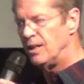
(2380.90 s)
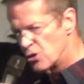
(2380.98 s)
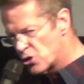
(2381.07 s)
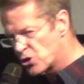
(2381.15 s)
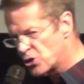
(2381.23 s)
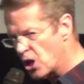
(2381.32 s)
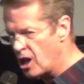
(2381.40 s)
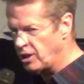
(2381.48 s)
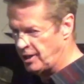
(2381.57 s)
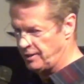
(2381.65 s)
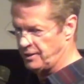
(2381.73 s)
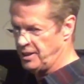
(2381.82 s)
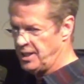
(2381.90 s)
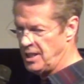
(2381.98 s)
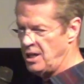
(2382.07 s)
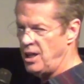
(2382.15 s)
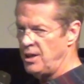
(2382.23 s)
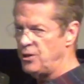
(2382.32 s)
is solid,
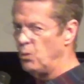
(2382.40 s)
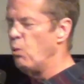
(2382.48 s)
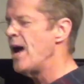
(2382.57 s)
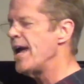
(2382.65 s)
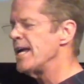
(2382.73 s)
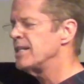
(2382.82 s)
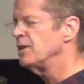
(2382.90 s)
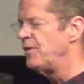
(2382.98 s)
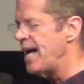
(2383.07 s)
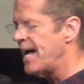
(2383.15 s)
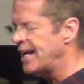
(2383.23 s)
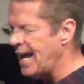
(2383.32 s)
the weight of that